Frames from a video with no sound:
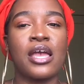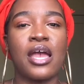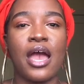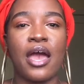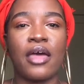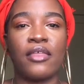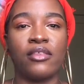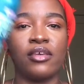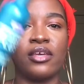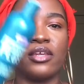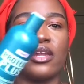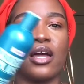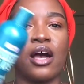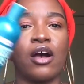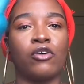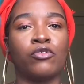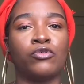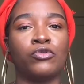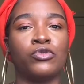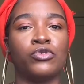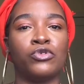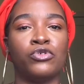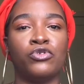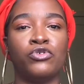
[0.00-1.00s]
and then
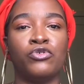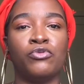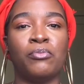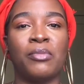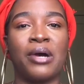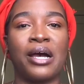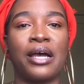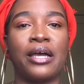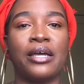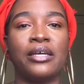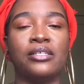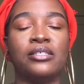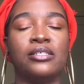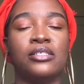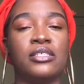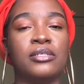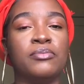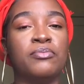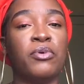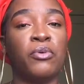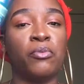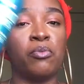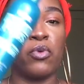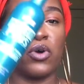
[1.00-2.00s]
I'll do my
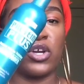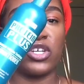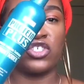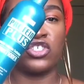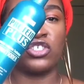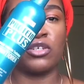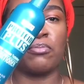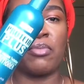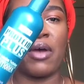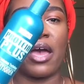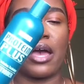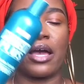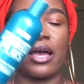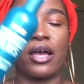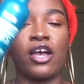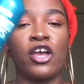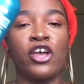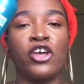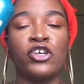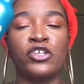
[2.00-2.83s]
deep moisture pack.